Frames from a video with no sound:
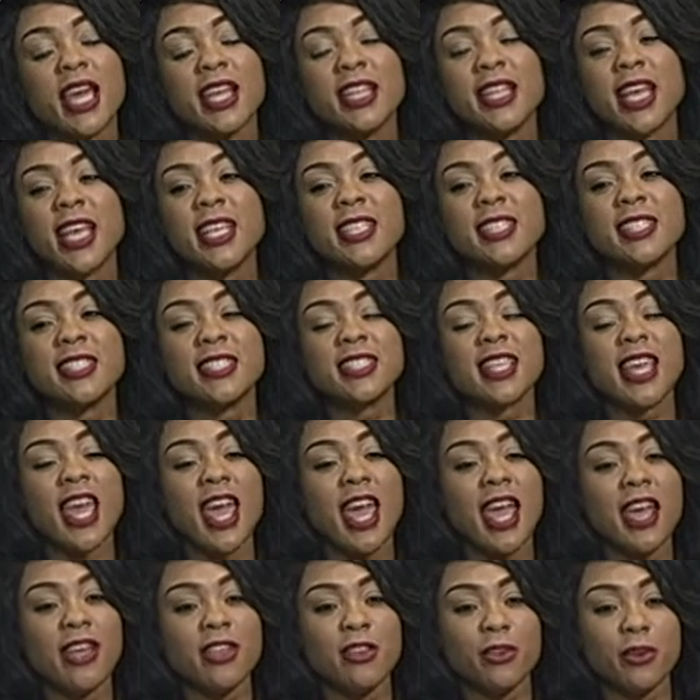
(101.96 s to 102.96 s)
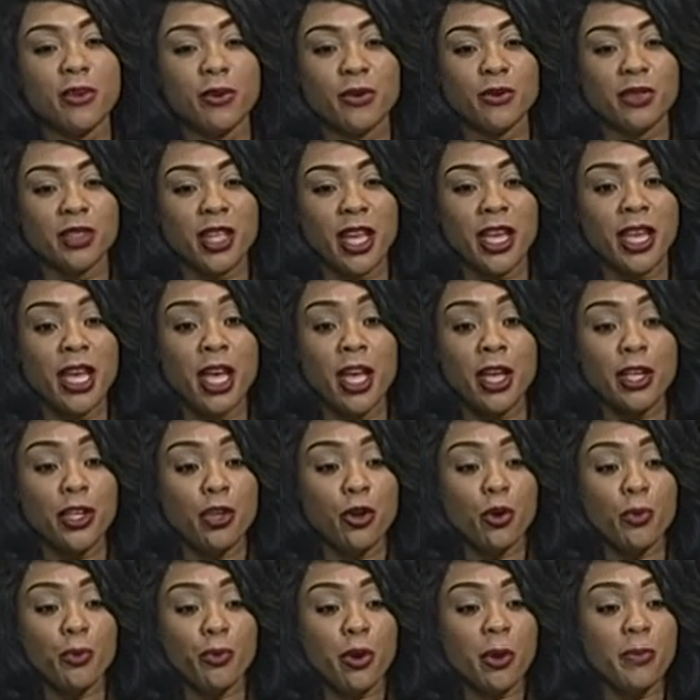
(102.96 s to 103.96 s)
scare you.
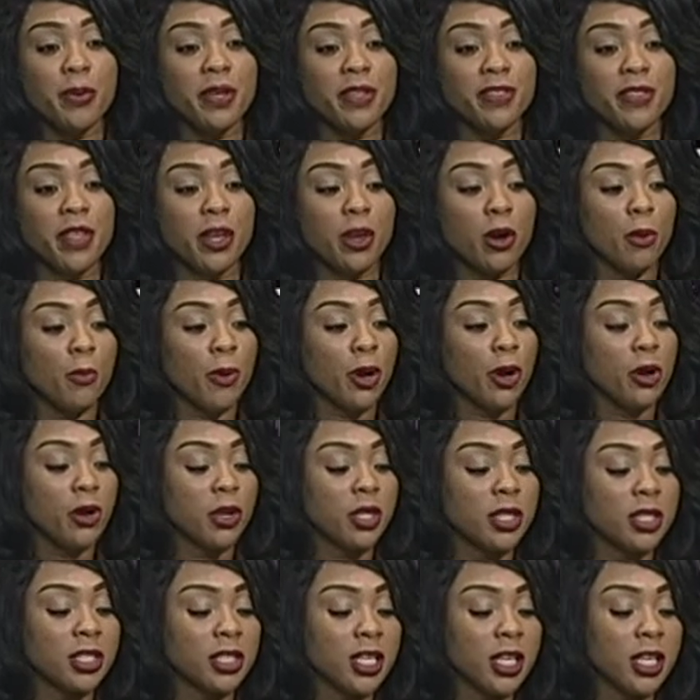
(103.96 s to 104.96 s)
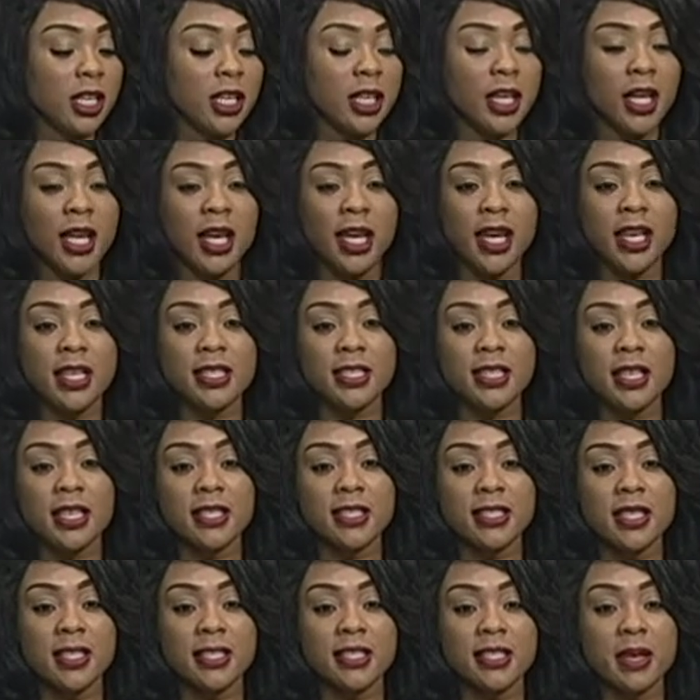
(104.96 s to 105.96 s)
You probably think, oh my God,
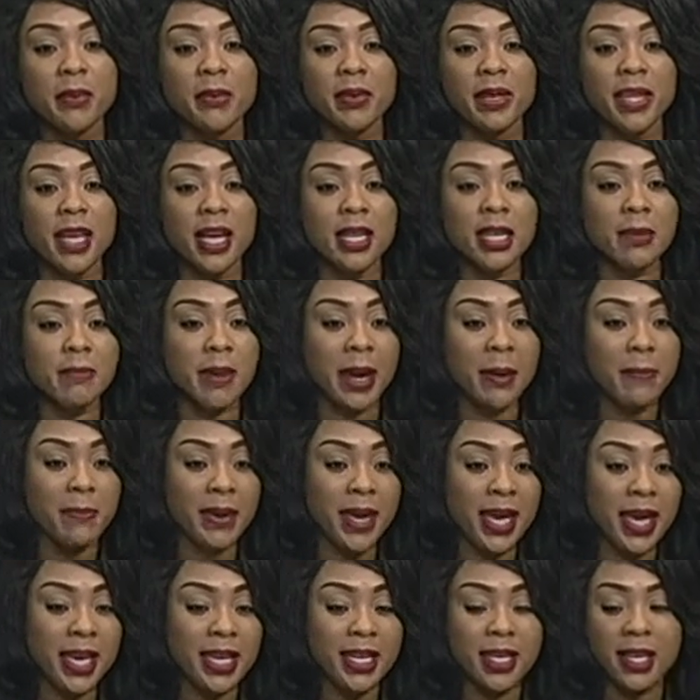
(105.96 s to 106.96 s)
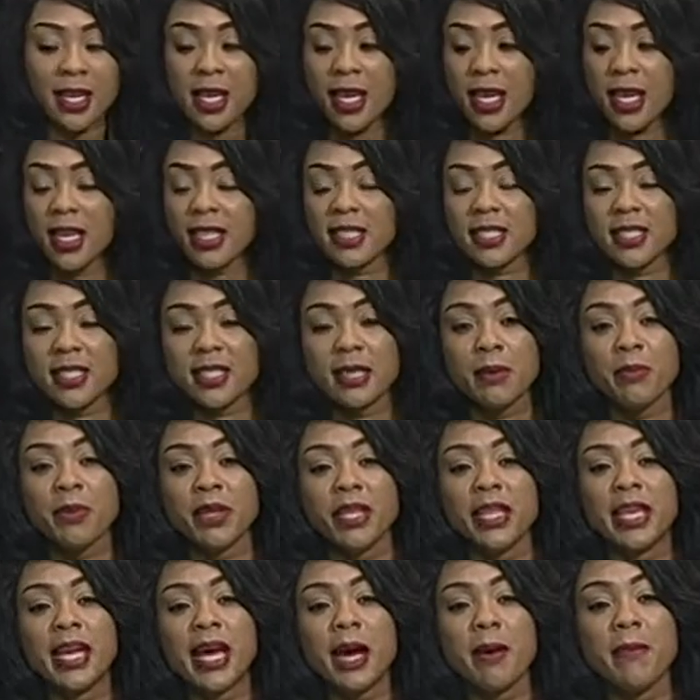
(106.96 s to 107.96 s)
is this somebody under my bed? Is this
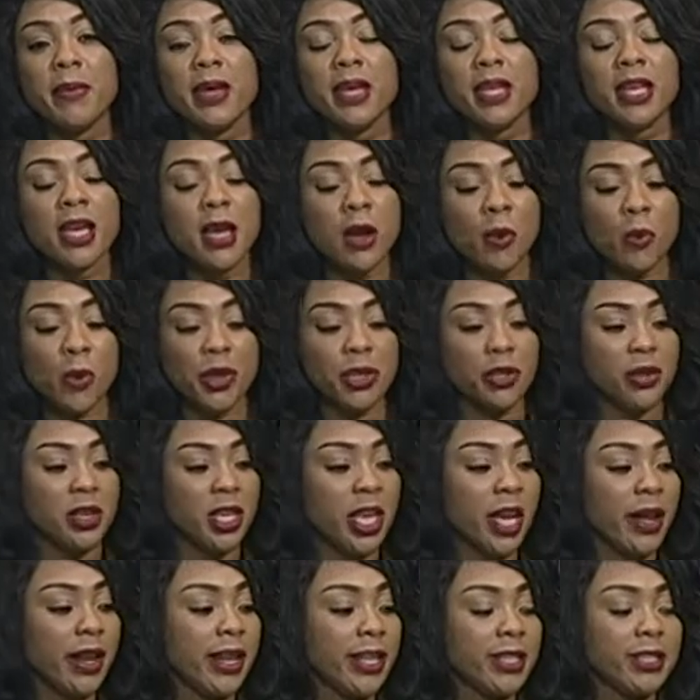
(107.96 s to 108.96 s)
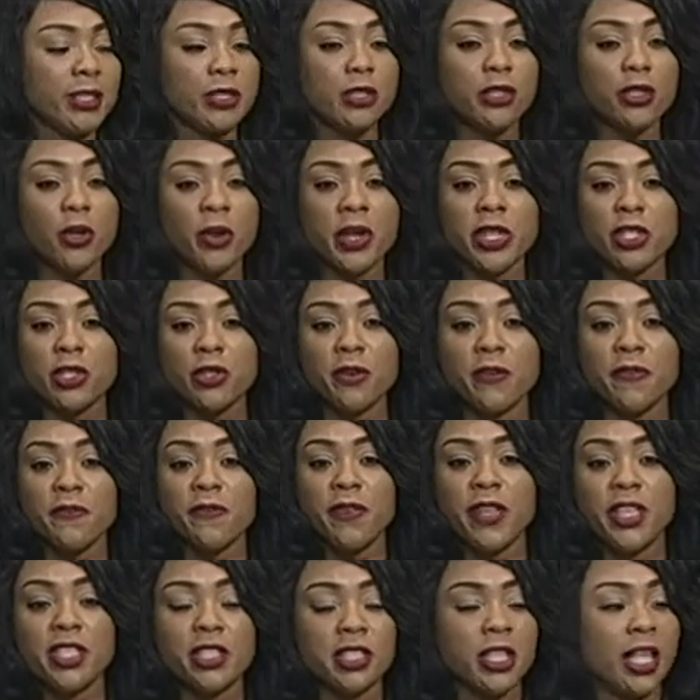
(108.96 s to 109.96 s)
somebody coming? When you hear a little noise, you're
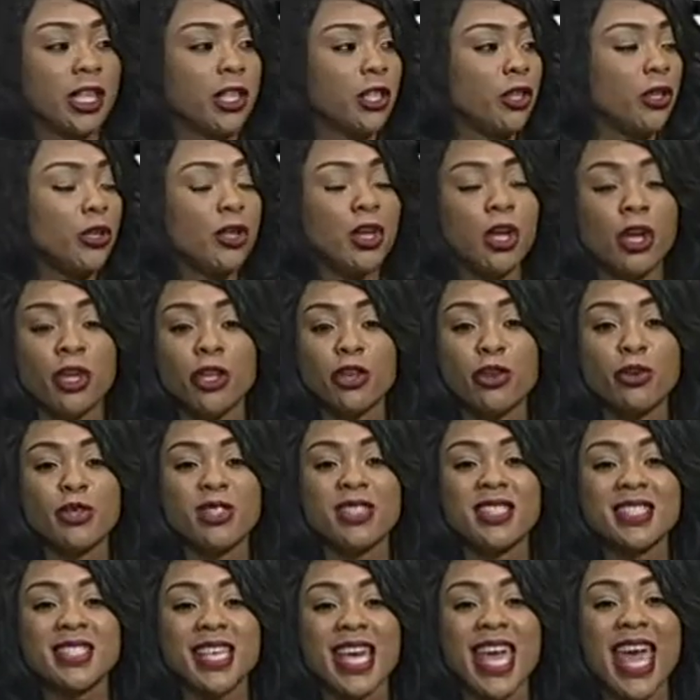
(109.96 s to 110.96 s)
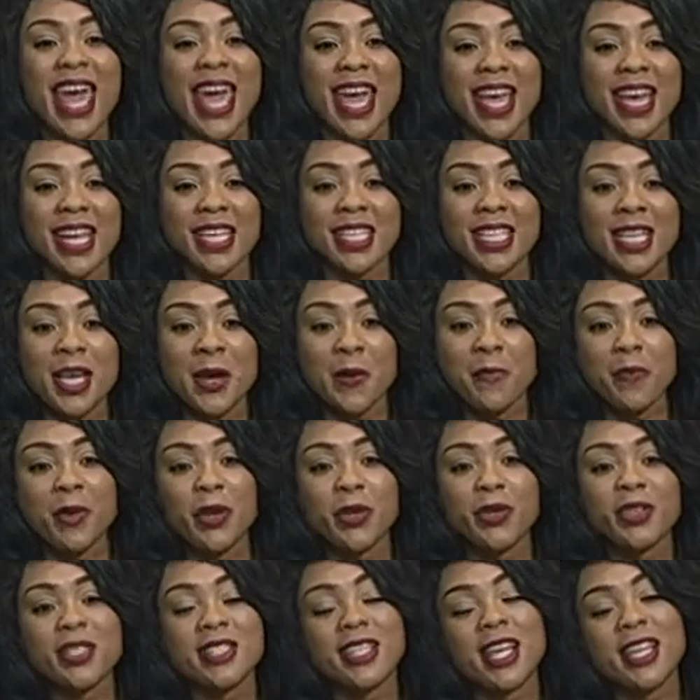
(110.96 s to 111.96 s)
flinching, you're scared,
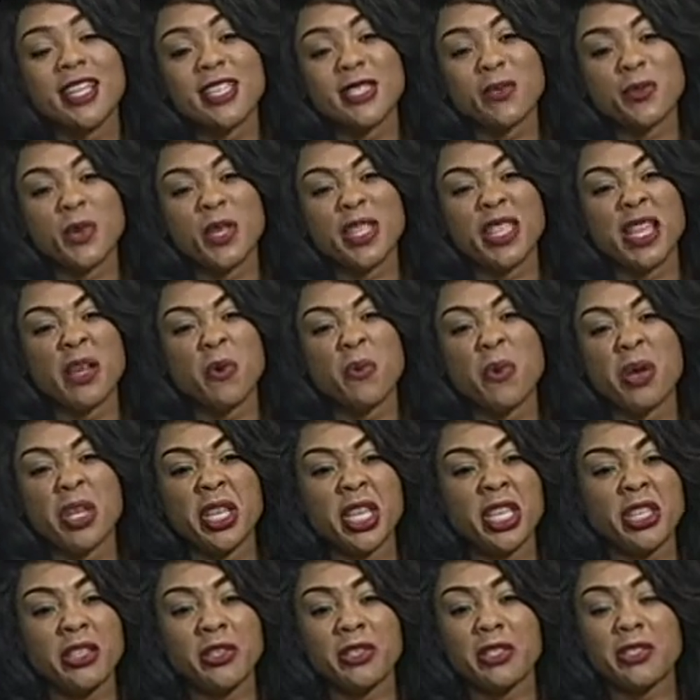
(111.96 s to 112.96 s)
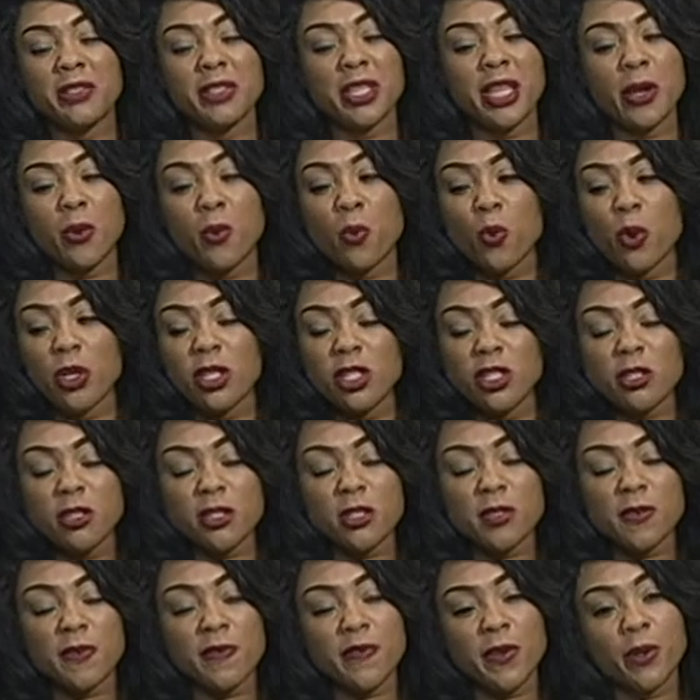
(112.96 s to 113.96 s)
because that is what they wanted you to. They want you
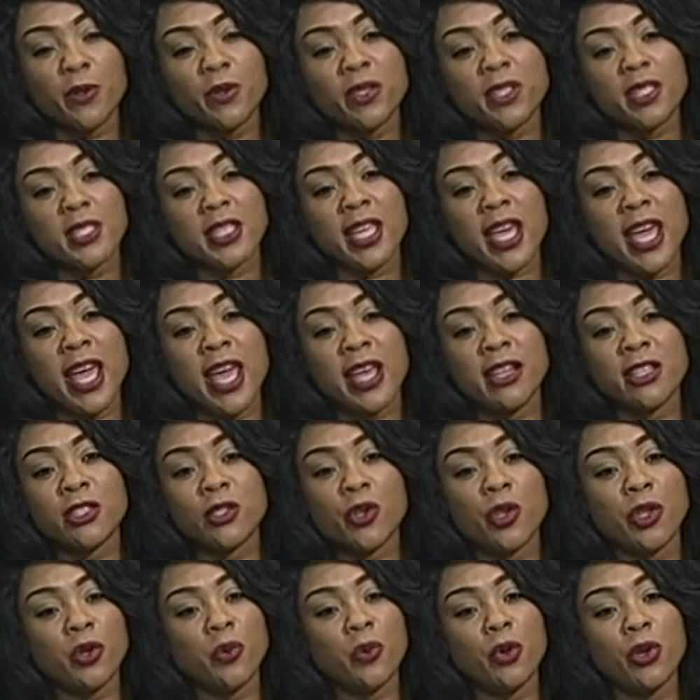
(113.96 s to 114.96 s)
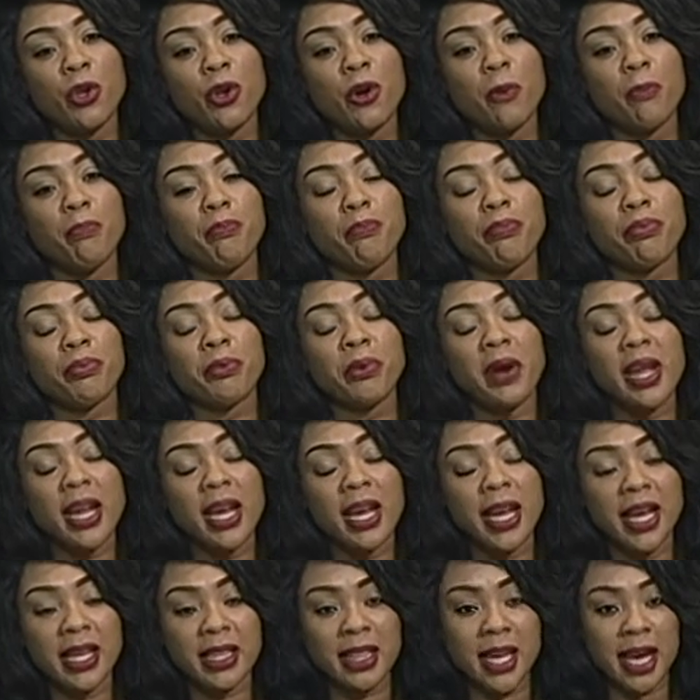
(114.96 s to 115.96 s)
to feel scared, so you would not pray
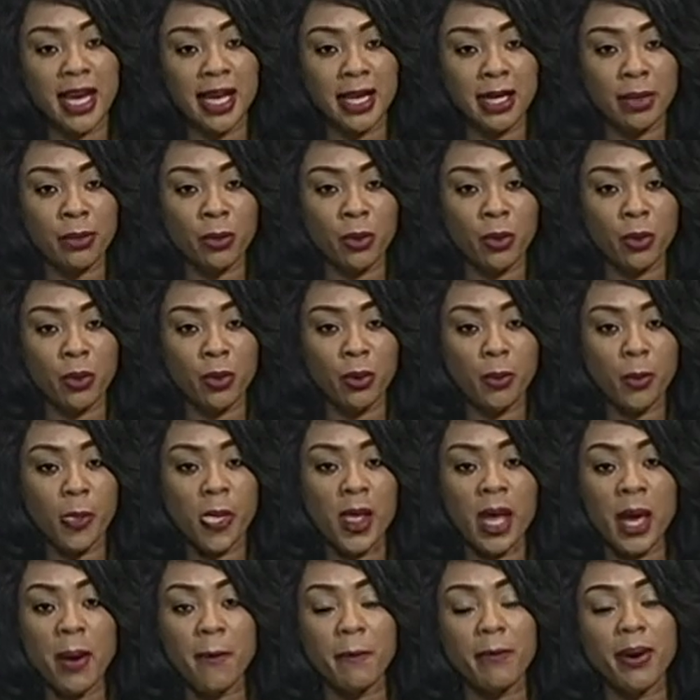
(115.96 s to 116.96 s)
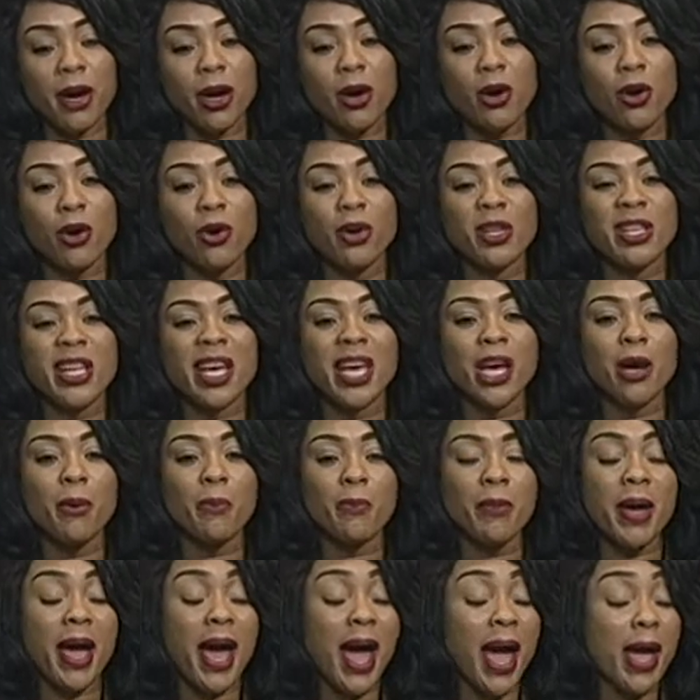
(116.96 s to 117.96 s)
like that anymore. But God
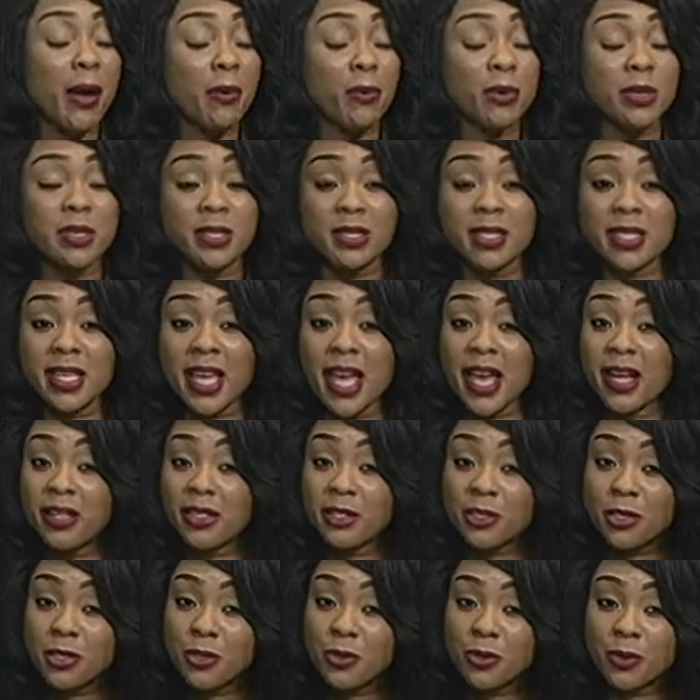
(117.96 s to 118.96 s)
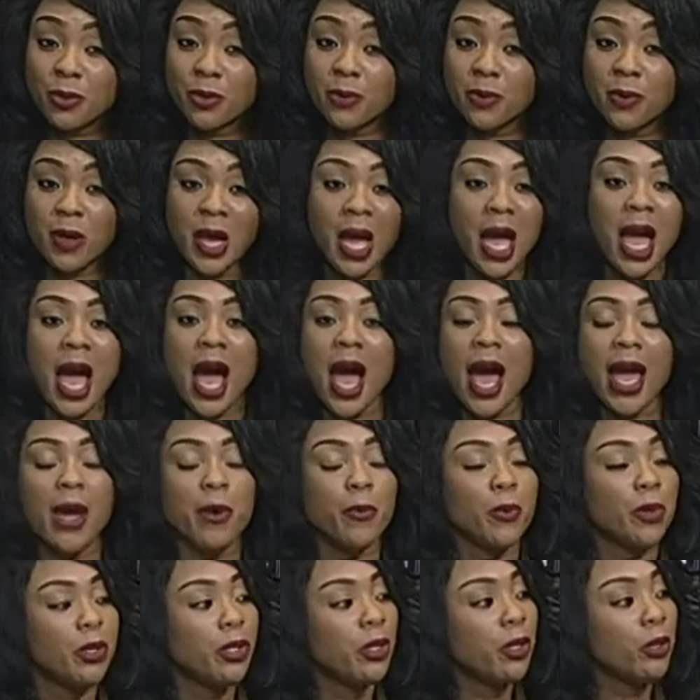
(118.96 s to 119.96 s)
help me. I was scared too. I
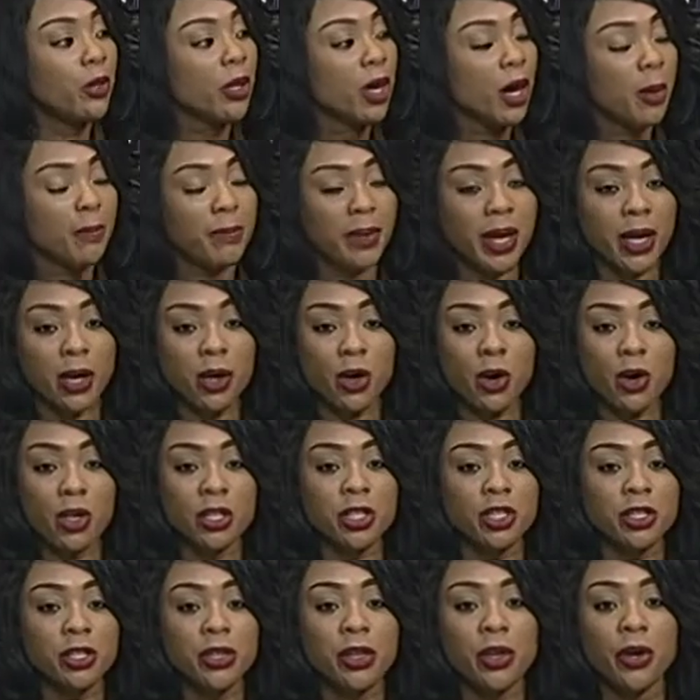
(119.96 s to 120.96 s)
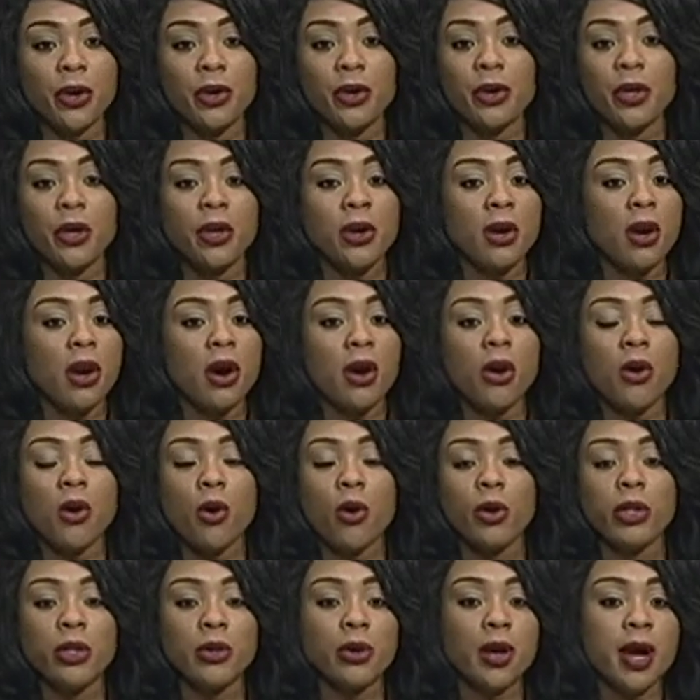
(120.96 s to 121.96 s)
would look, I'm like, gosh,
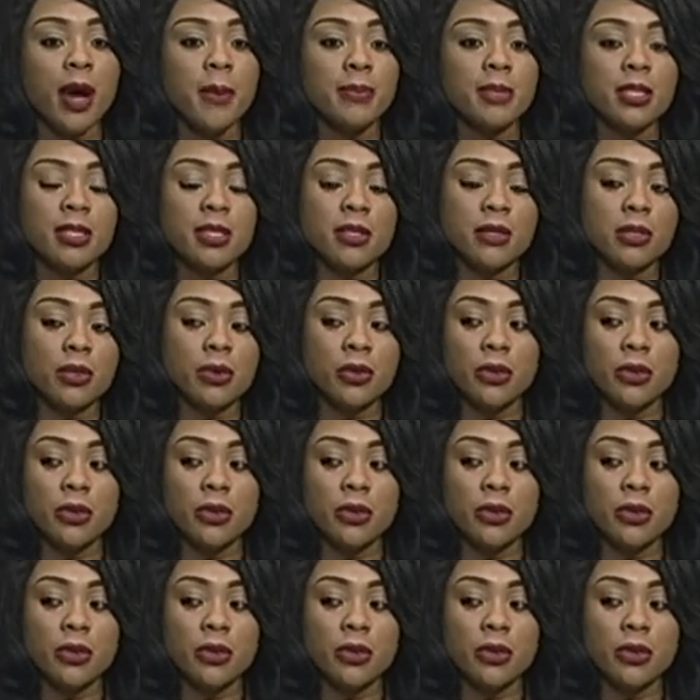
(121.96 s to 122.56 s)
oh, they'll come through the